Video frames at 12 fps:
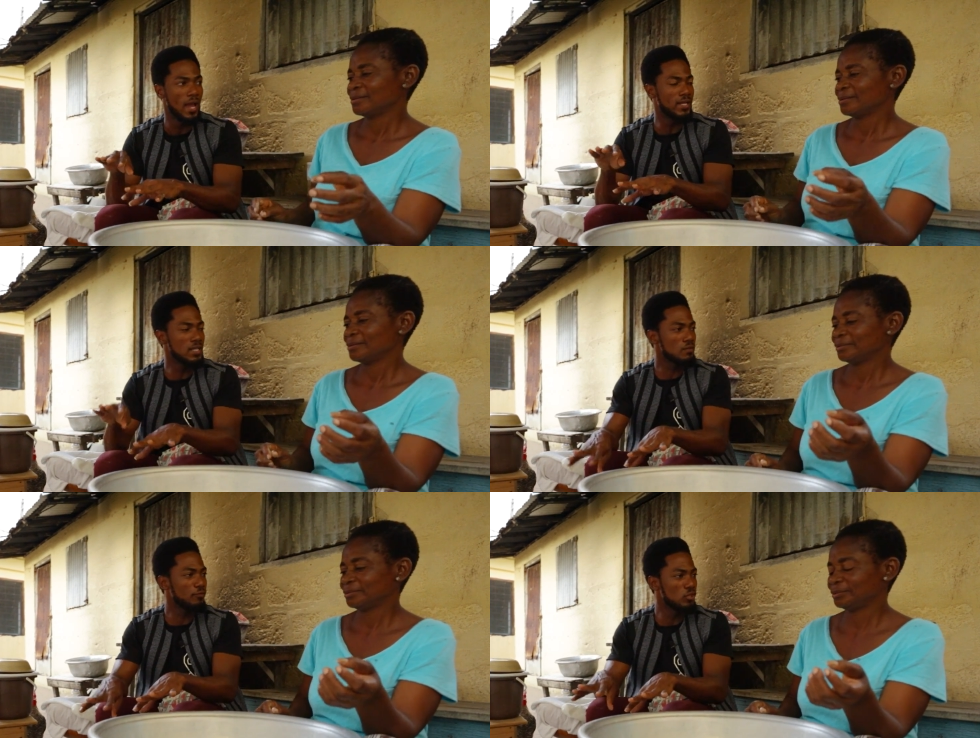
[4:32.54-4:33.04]
Speaker 1: And
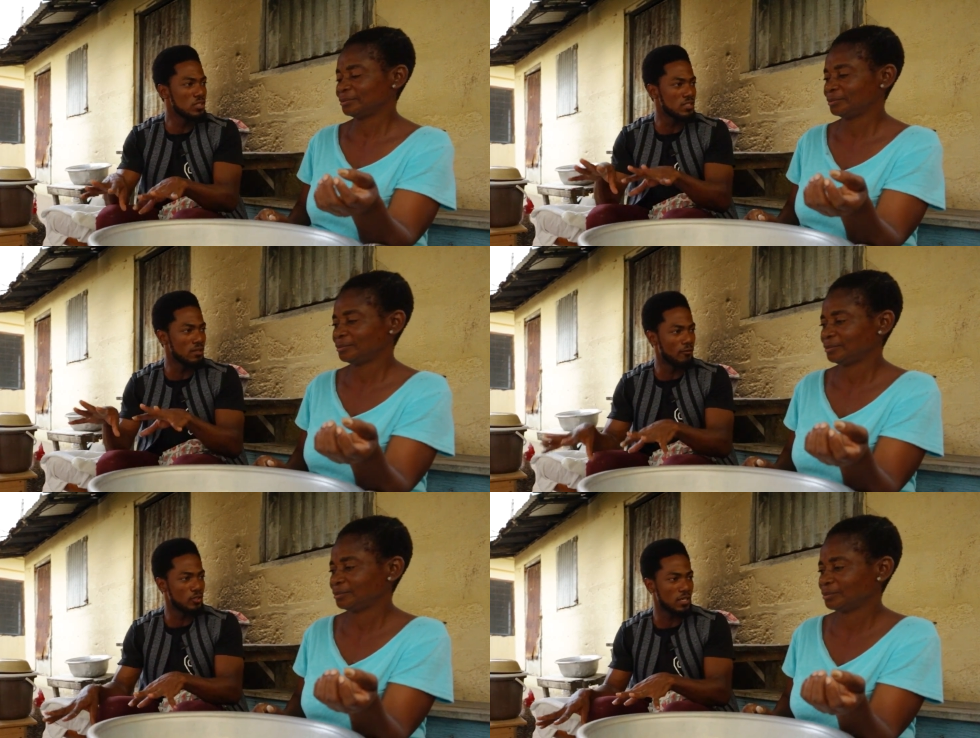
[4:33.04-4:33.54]
this food is
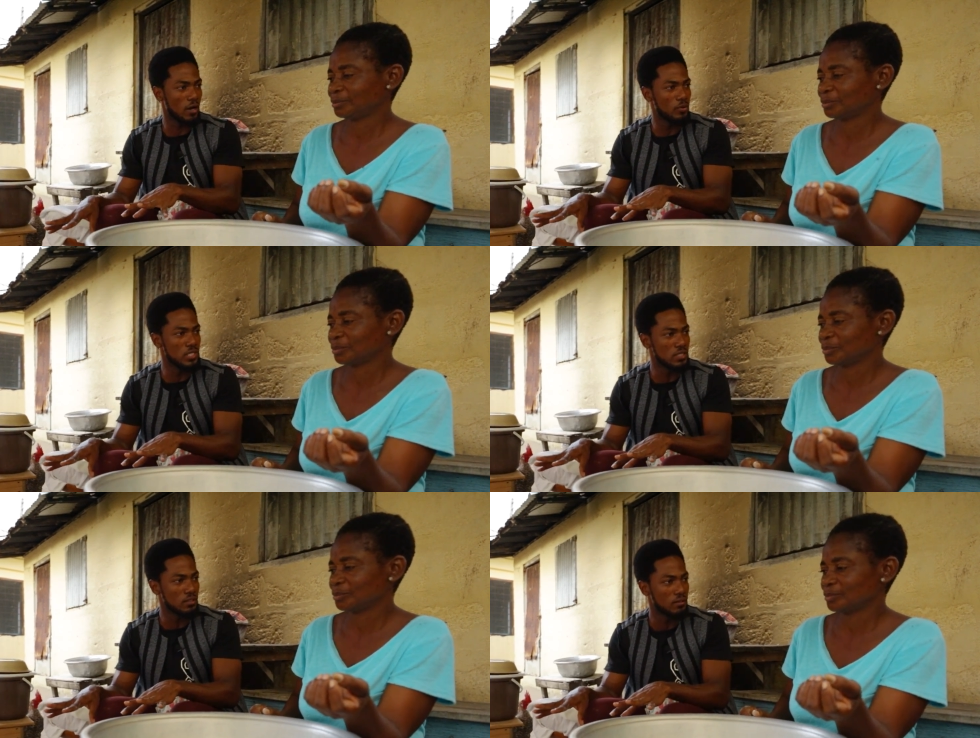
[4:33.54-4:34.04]
in the Volta
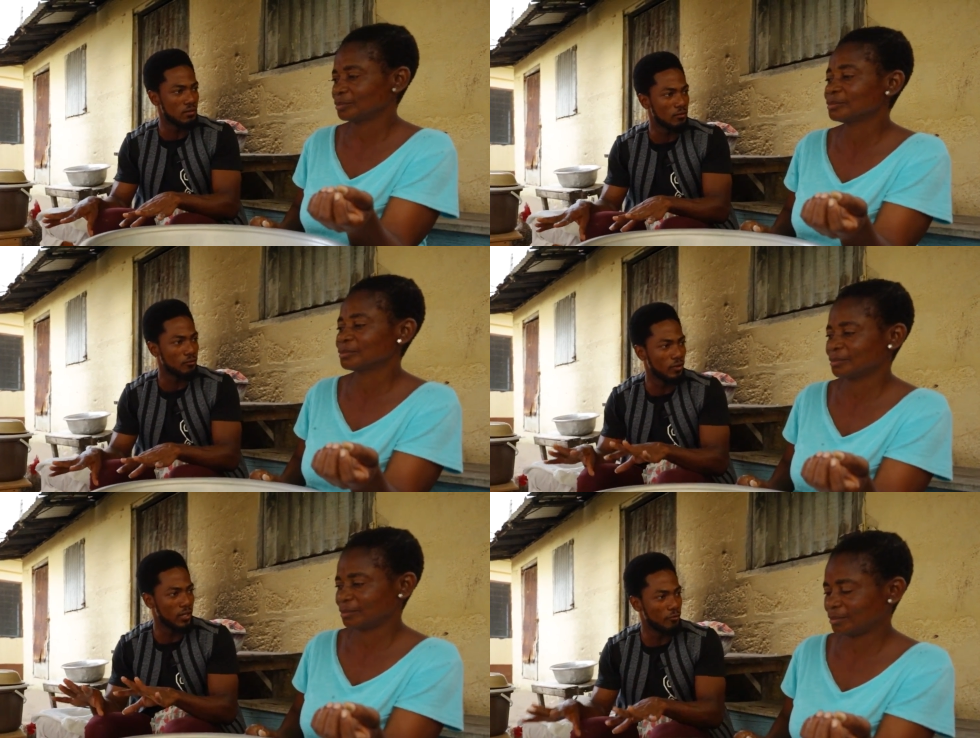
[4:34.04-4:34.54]
region
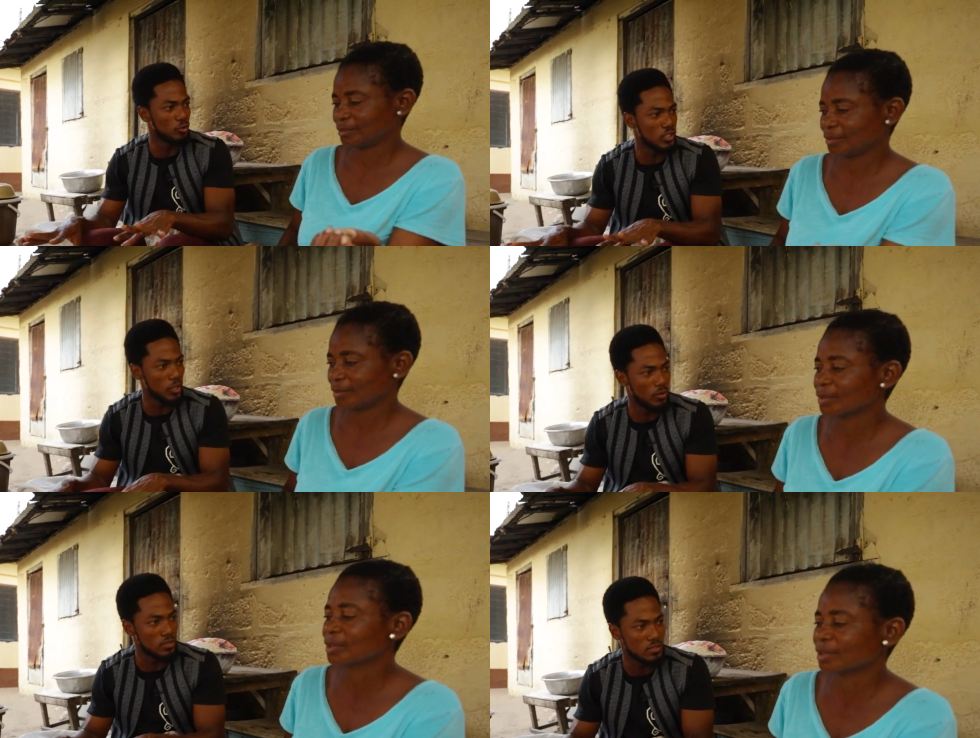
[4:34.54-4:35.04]
for the
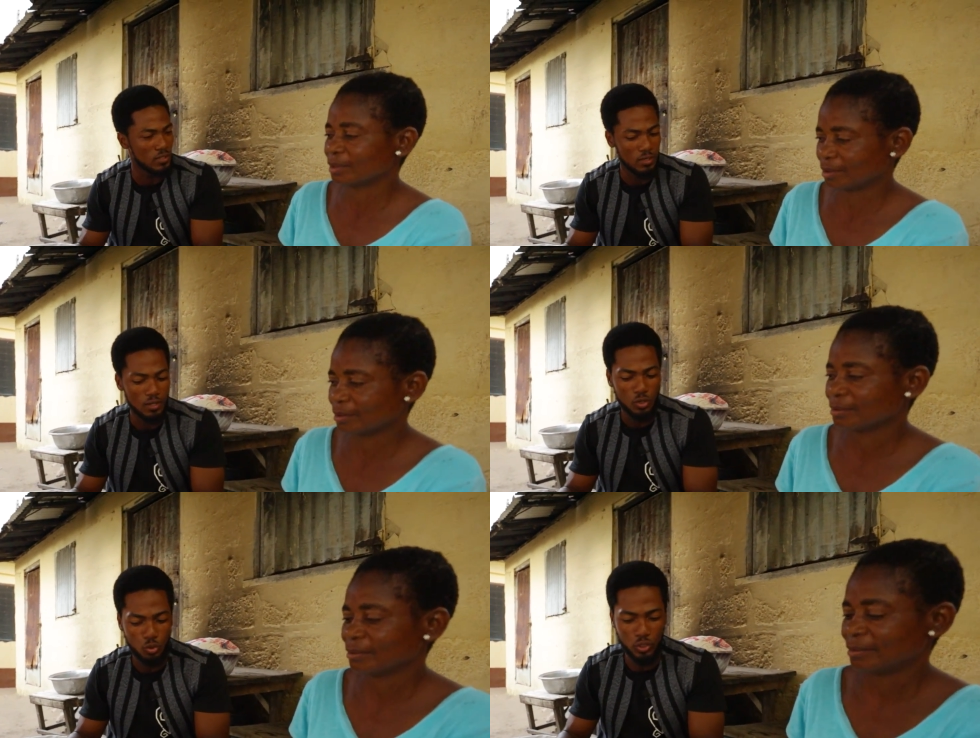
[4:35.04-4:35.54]
Voltarians.
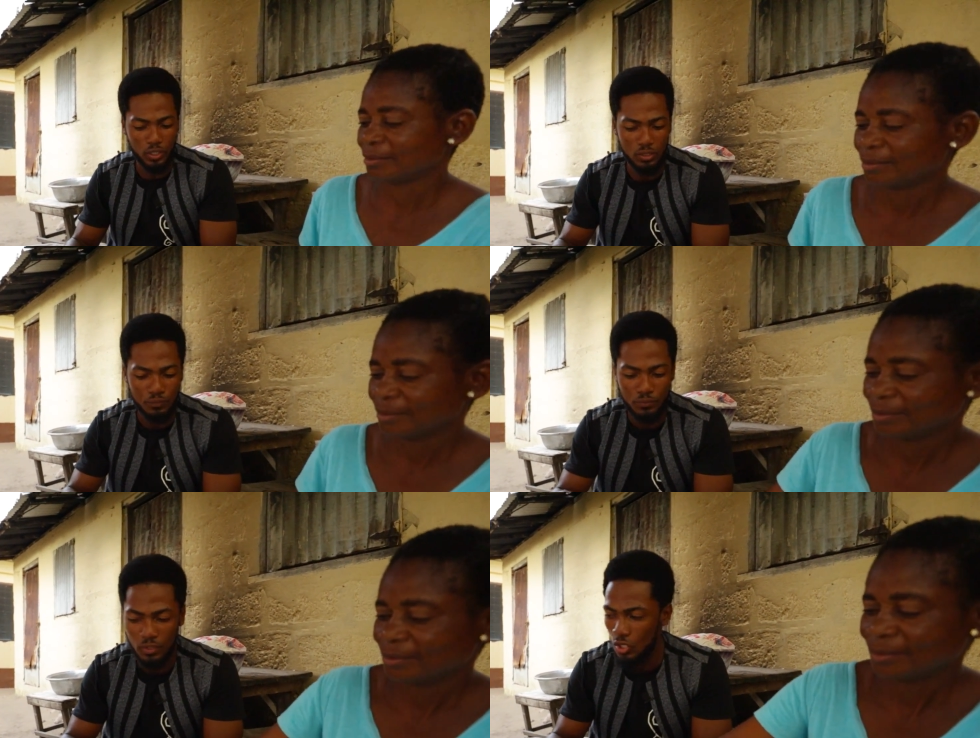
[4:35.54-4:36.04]
Okay.
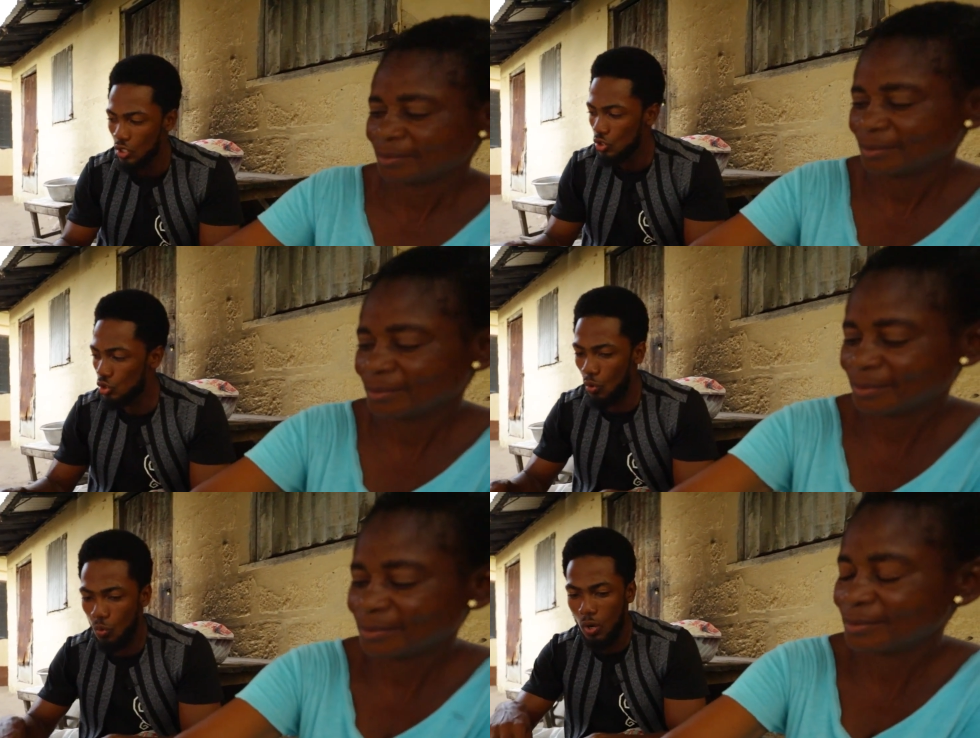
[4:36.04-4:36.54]

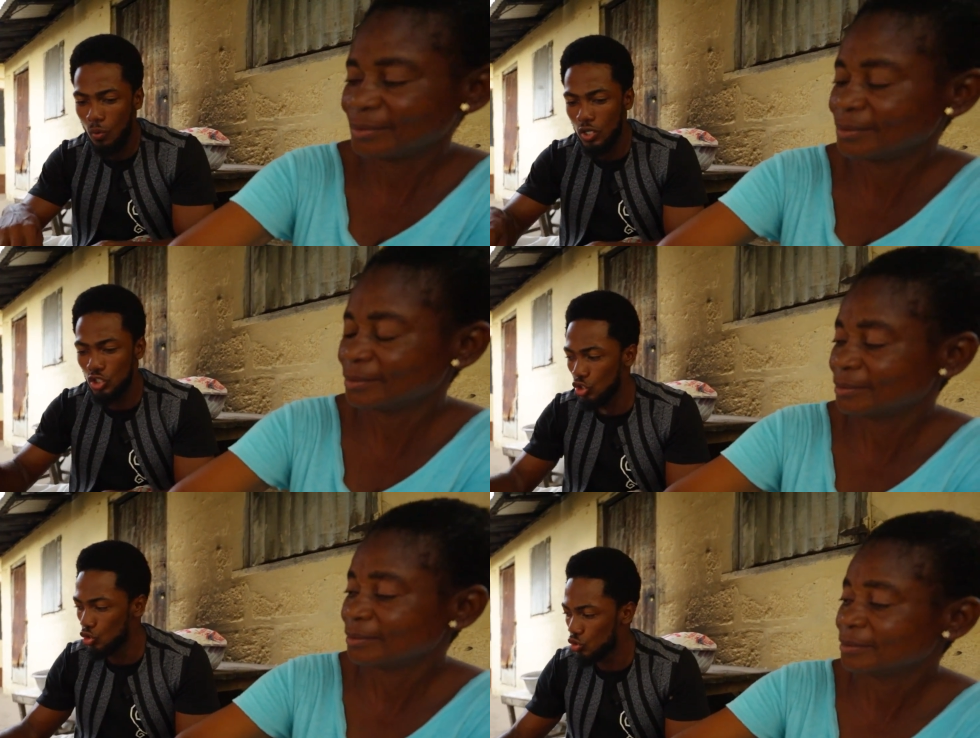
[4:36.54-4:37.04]
So
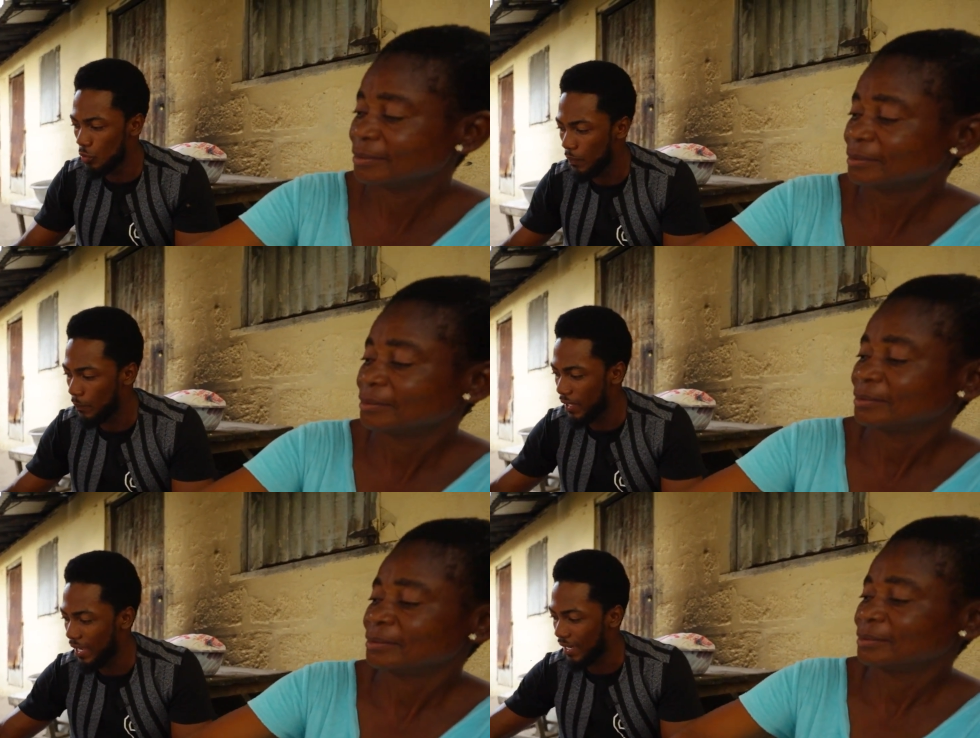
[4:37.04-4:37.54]
what do you use to
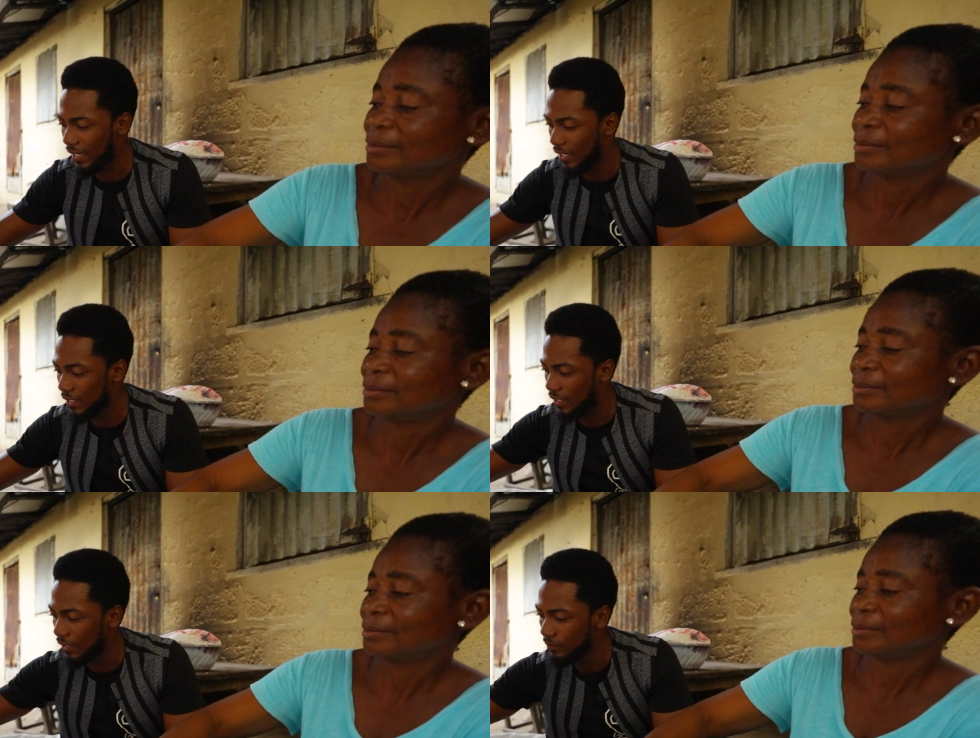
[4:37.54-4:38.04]
prepare
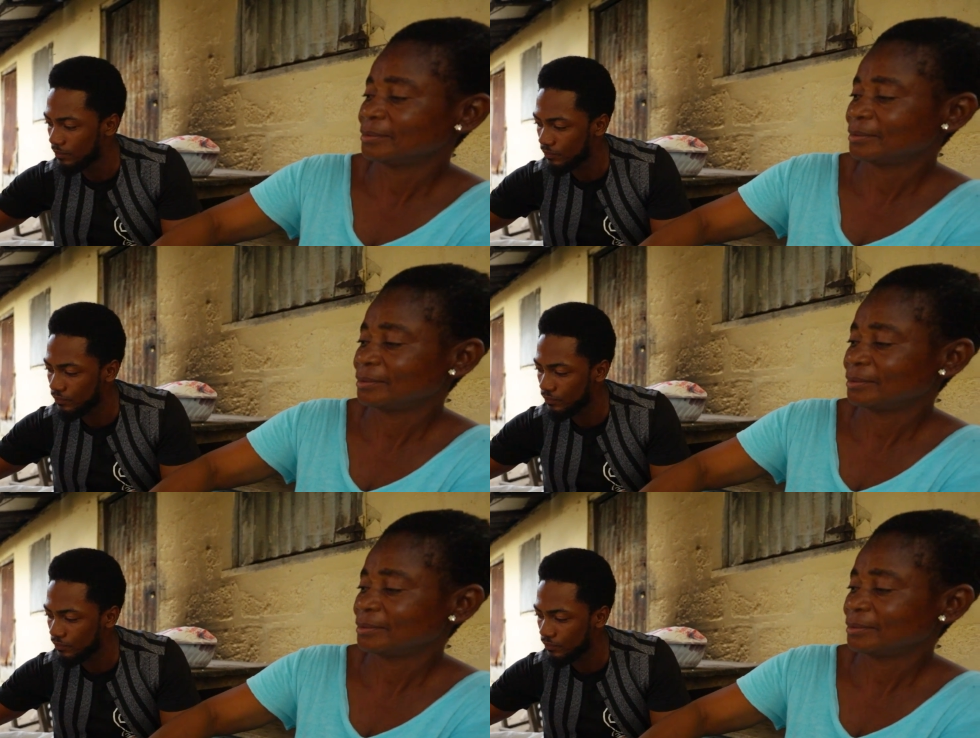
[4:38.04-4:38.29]
yakayake?